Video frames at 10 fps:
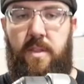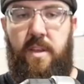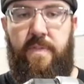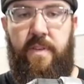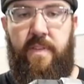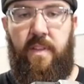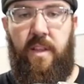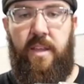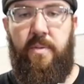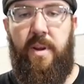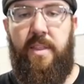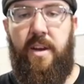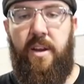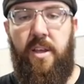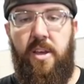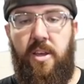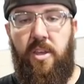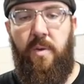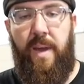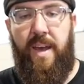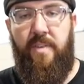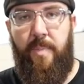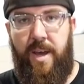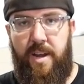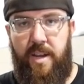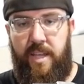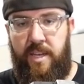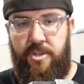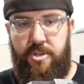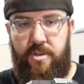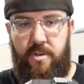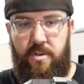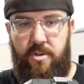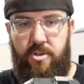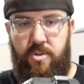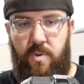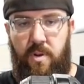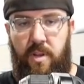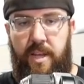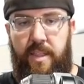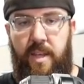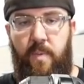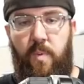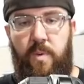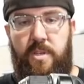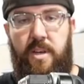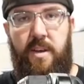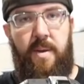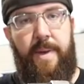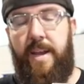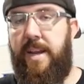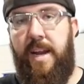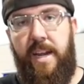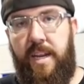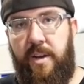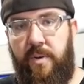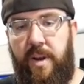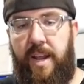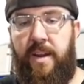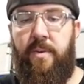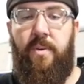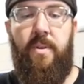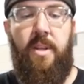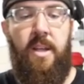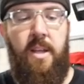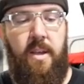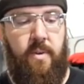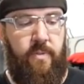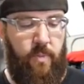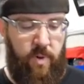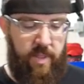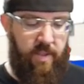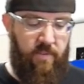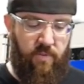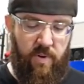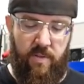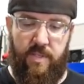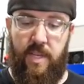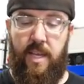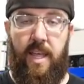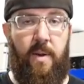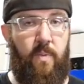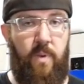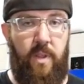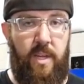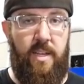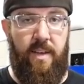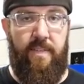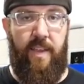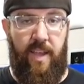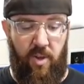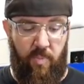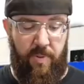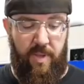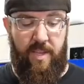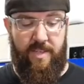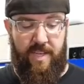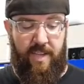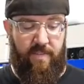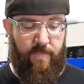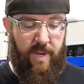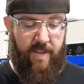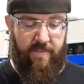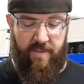difference in length right there, you have about an inch shorter length. And when we're talking about a 90 degree angle for one of these drills, that really does help in tight spots.